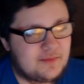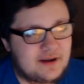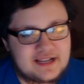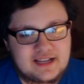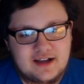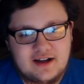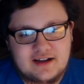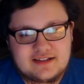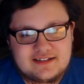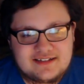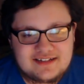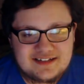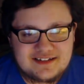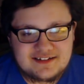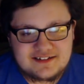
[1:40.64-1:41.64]
Oh my
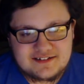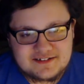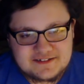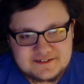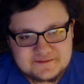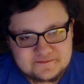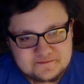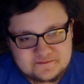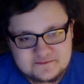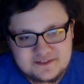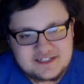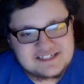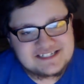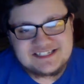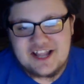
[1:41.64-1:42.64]
god!
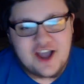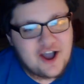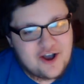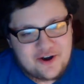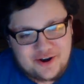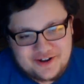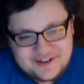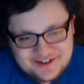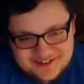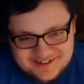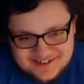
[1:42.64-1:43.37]
No!